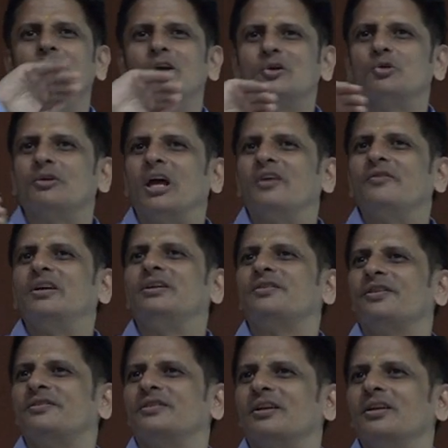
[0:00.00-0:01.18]
to arrive at a
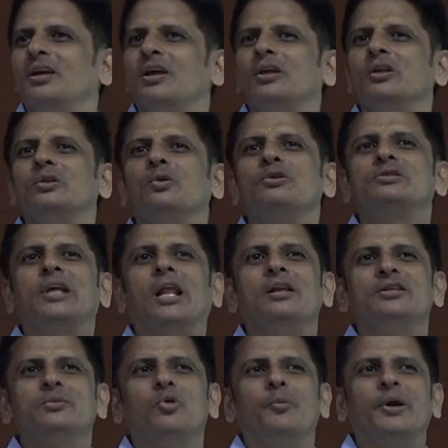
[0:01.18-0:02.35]
decision in those
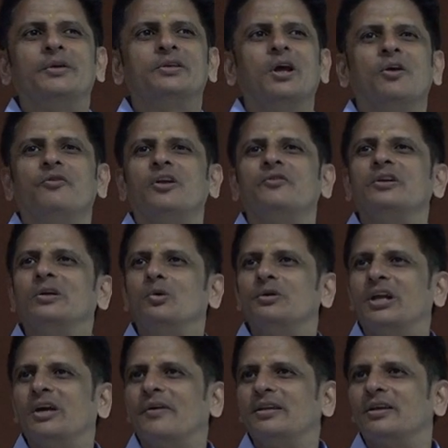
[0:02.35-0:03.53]
challenging moments where we don't
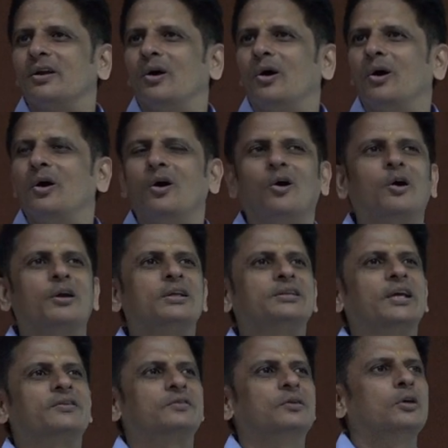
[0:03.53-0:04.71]
have either law or
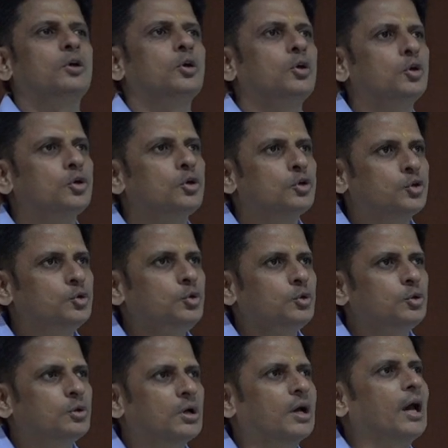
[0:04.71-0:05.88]
ethics to
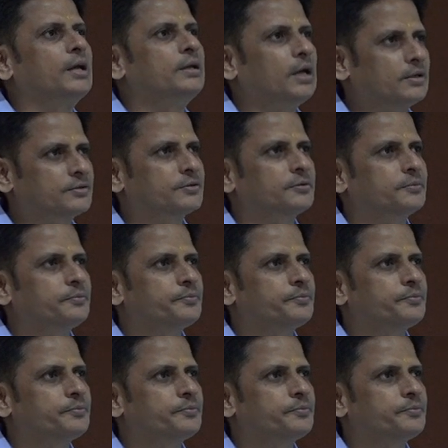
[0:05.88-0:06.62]
guide us.